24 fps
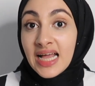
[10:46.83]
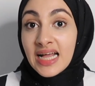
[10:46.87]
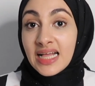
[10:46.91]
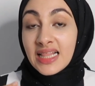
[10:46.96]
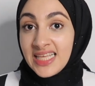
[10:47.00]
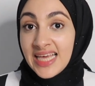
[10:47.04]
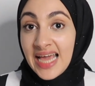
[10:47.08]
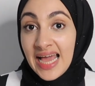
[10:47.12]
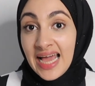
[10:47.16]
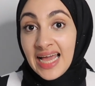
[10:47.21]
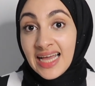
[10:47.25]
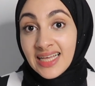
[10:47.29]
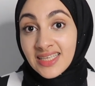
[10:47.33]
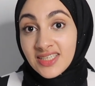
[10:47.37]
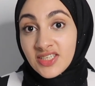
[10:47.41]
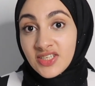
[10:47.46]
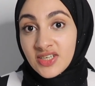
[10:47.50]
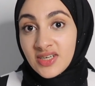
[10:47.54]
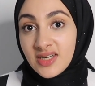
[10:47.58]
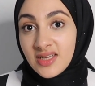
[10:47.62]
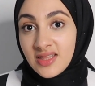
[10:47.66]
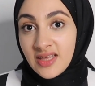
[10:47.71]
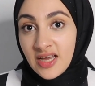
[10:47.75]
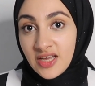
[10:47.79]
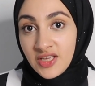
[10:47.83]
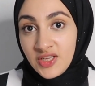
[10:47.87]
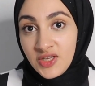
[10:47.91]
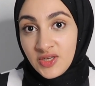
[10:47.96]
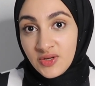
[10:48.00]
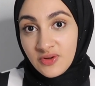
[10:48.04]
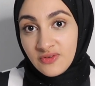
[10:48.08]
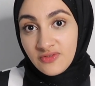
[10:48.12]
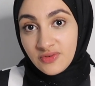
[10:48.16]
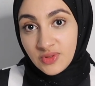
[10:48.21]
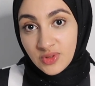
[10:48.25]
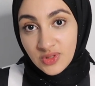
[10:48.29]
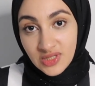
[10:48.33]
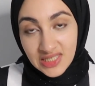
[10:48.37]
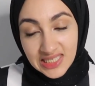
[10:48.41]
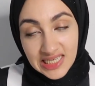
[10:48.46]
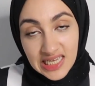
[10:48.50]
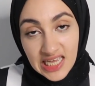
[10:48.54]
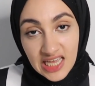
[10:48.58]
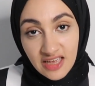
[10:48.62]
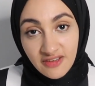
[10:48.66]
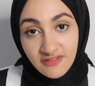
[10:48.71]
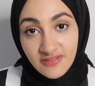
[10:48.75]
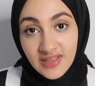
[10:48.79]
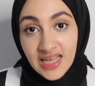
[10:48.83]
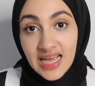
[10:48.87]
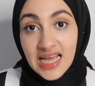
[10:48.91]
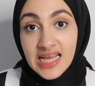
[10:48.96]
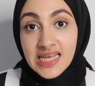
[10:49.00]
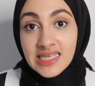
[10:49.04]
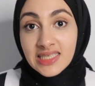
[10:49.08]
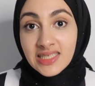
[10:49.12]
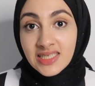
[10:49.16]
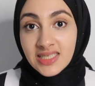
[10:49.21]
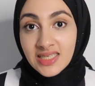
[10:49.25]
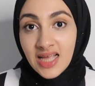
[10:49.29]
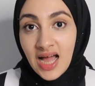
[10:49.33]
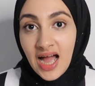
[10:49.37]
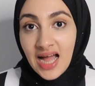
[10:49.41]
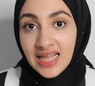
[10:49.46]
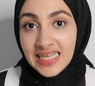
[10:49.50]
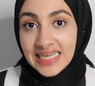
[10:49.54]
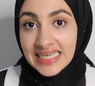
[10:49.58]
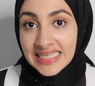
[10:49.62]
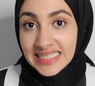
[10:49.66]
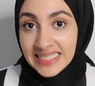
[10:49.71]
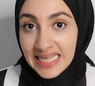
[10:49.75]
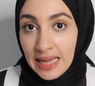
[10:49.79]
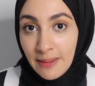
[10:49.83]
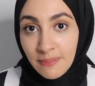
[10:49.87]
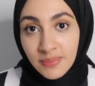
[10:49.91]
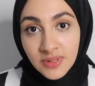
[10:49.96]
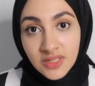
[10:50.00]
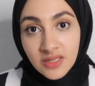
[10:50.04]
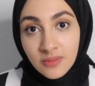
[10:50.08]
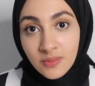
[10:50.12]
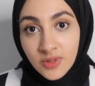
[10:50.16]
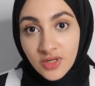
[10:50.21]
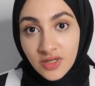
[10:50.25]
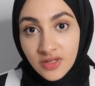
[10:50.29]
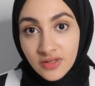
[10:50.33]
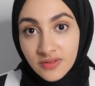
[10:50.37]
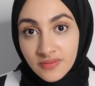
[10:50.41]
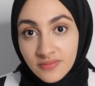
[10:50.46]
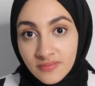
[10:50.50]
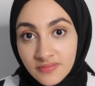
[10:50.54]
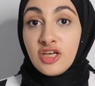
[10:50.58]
the answer that you received is not acceptable.